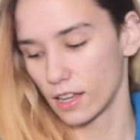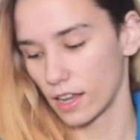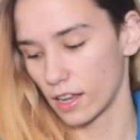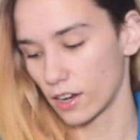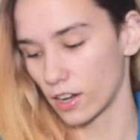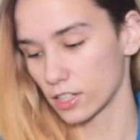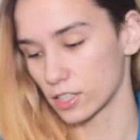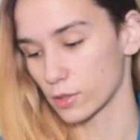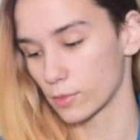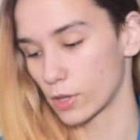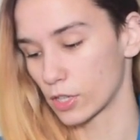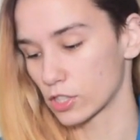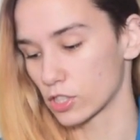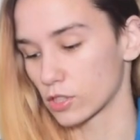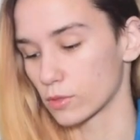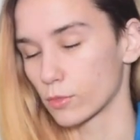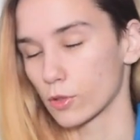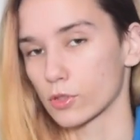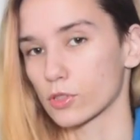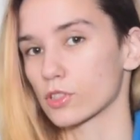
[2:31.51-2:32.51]
Not to
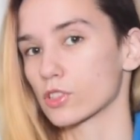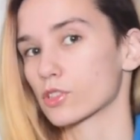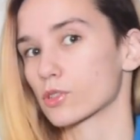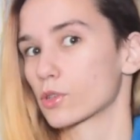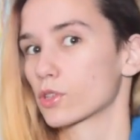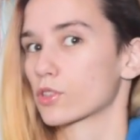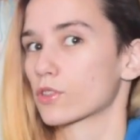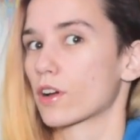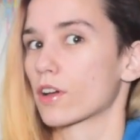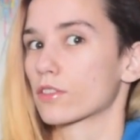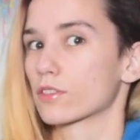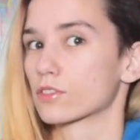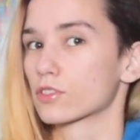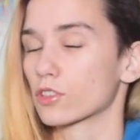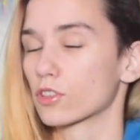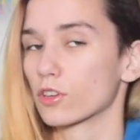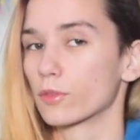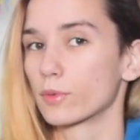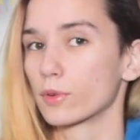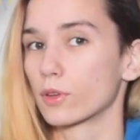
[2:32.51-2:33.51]
mention, most of these toys are either
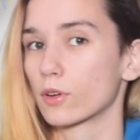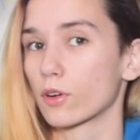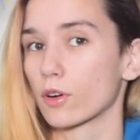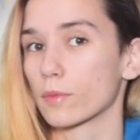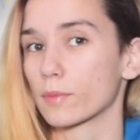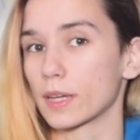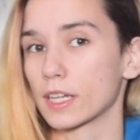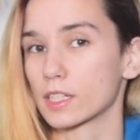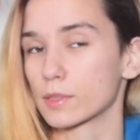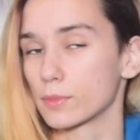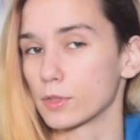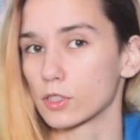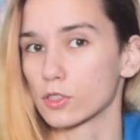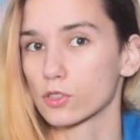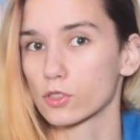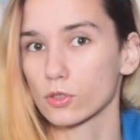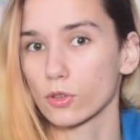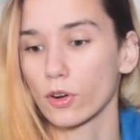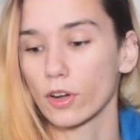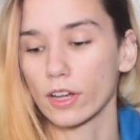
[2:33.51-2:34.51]
durable or made to be
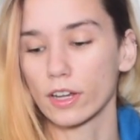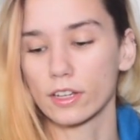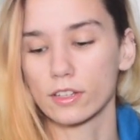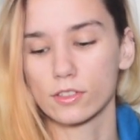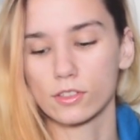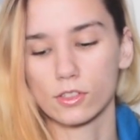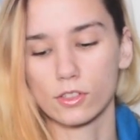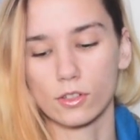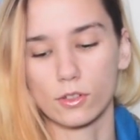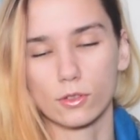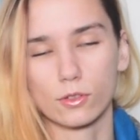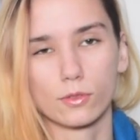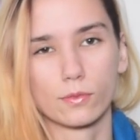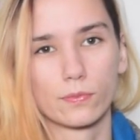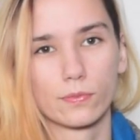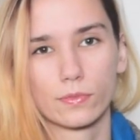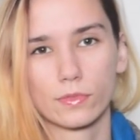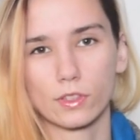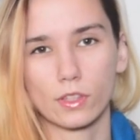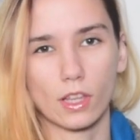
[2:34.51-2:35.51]
destroyed,
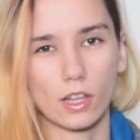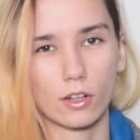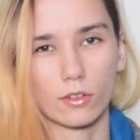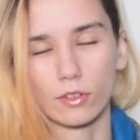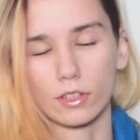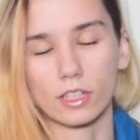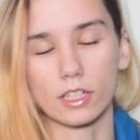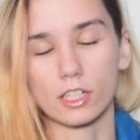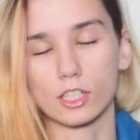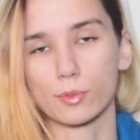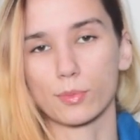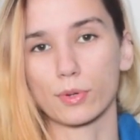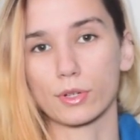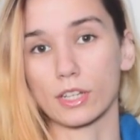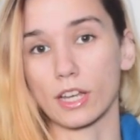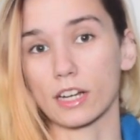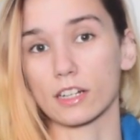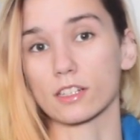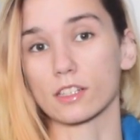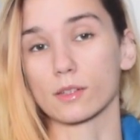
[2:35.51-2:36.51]
so they don't really need to
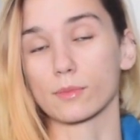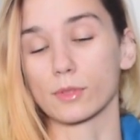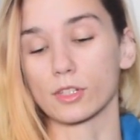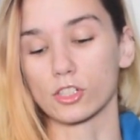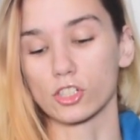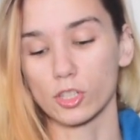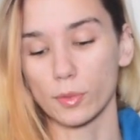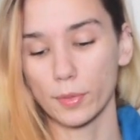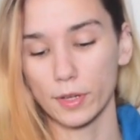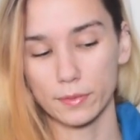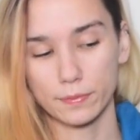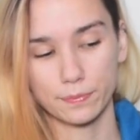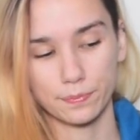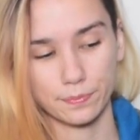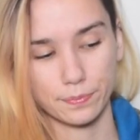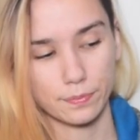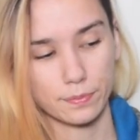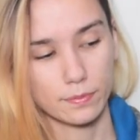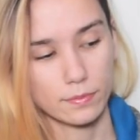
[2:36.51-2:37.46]
protect them in shipping.